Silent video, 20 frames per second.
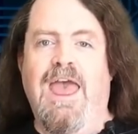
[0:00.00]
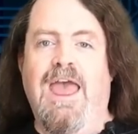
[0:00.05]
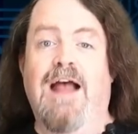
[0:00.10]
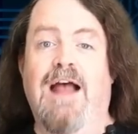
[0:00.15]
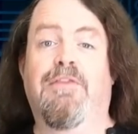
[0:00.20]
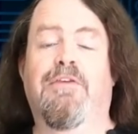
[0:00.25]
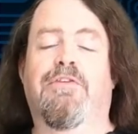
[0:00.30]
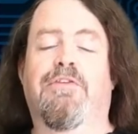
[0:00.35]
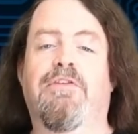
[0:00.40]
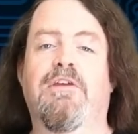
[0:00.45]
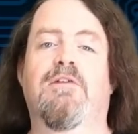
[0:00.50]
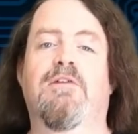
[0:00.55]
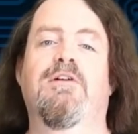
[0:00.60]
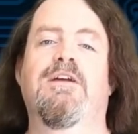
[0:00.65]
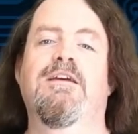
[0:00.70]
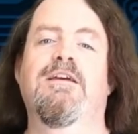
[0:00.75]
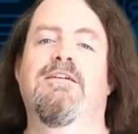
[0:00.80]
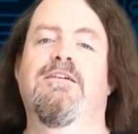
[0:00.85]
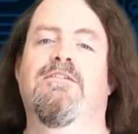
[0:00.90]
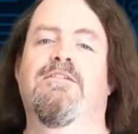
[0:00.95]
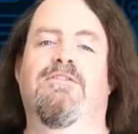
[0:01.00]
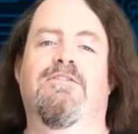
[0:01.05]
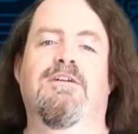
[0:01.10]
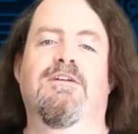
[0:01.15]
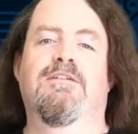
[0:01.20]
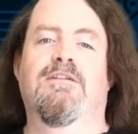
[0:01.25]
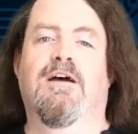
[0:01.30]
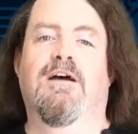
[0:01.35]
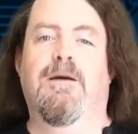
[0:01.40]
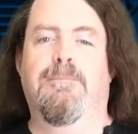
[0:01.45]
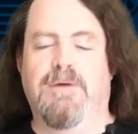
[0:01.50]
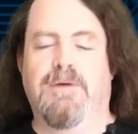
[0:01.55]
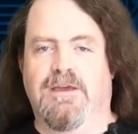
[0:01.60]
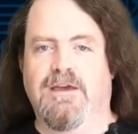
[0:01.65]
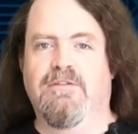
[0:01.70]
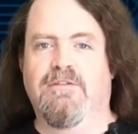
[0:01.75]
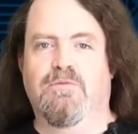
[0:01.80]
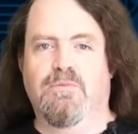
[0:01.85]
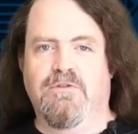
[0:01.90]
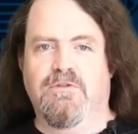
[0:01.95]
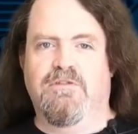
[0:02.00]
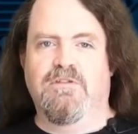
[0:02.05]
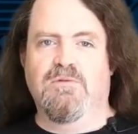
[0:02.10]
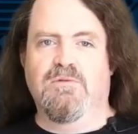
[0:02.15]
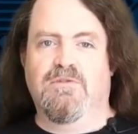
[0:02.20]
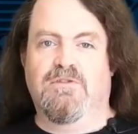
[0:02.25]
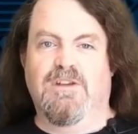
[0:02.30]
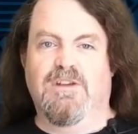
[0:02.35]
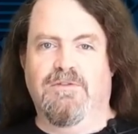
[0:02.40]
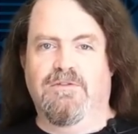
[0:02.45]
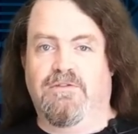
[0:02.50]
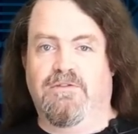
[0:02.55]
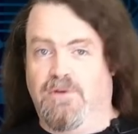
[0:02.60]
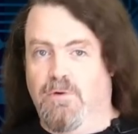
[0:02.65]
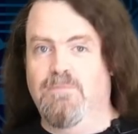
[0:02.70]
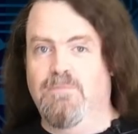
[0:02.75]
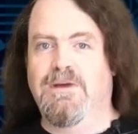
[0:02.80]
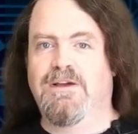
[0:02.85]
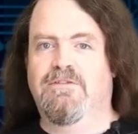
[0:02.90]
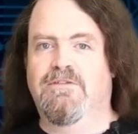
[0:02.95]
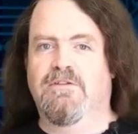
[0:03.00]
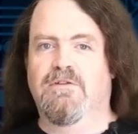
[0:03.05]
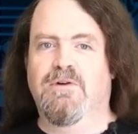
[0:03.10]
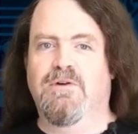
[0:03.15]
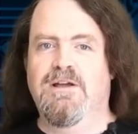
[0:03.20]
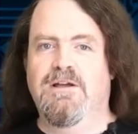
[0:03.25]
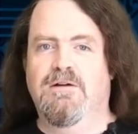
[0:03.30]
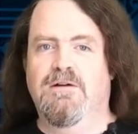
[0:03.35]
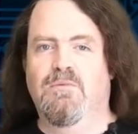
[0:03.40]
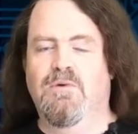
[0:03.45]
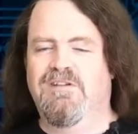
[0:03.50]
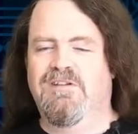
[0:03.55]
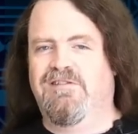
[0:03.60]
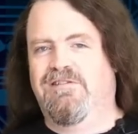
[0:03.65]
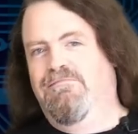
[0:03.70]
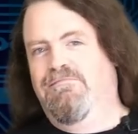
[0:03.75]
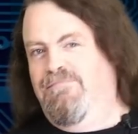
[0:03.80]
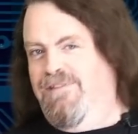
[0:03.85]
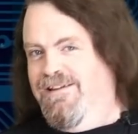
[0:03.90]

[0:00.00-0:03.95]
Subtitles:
And the theory is that uppercase was used in stonemasonry, which